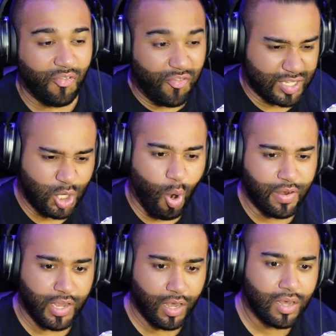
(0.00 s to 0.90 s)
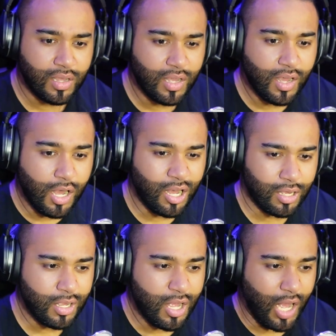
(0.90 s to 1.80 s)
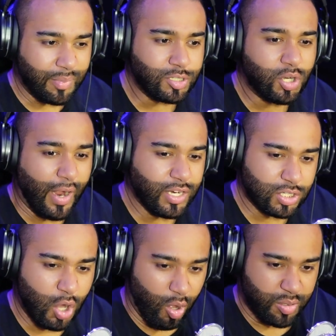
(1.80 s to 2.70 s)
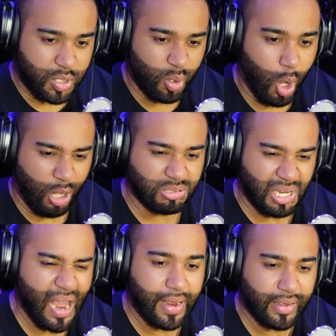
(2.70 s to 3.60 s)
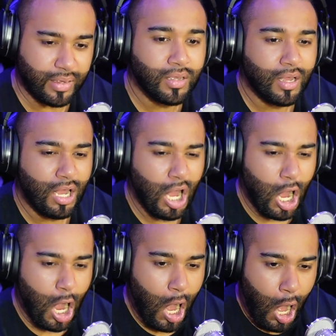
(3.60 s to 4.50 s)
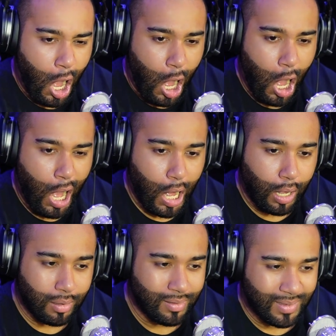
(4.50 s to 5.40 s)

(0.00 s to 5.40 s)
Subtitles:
Victoria! I've been trying to call you all day! Oh!